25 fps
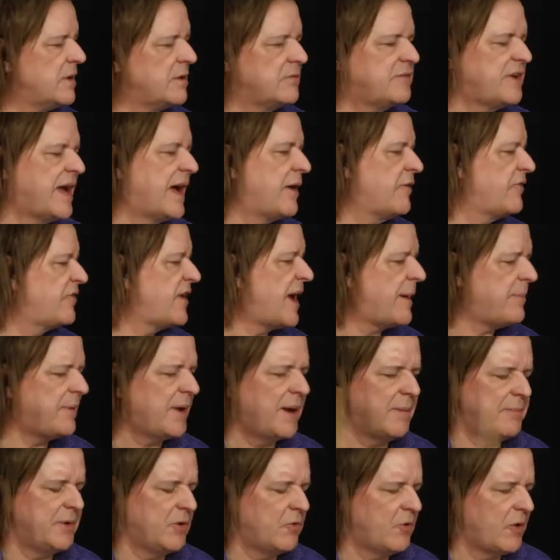know, yeah, down, tap,
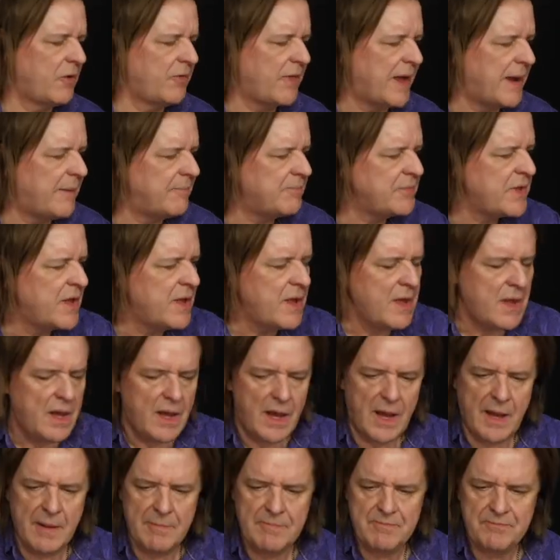up, all of that.
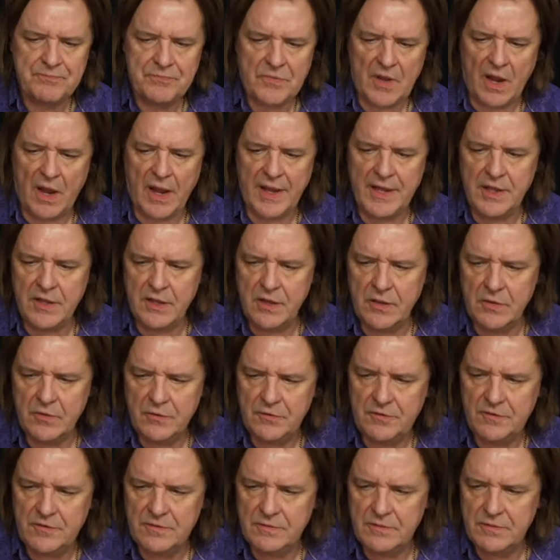Um, I
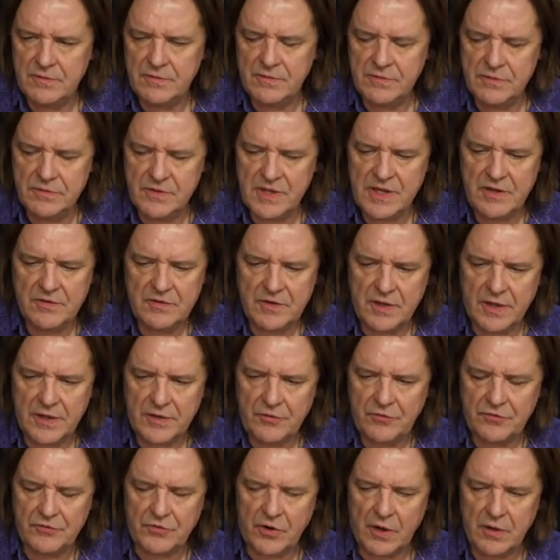use these
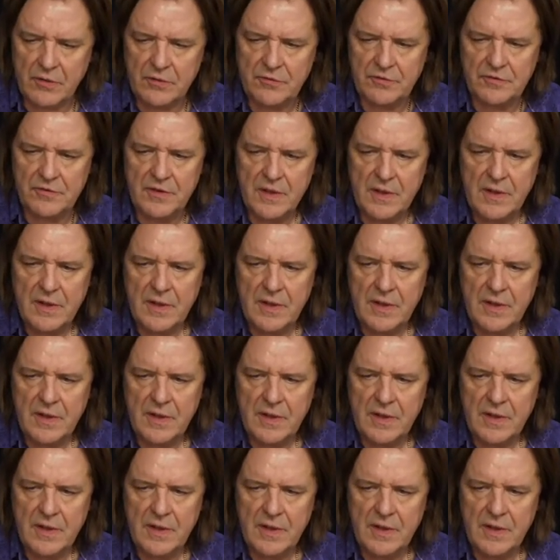kind of strokes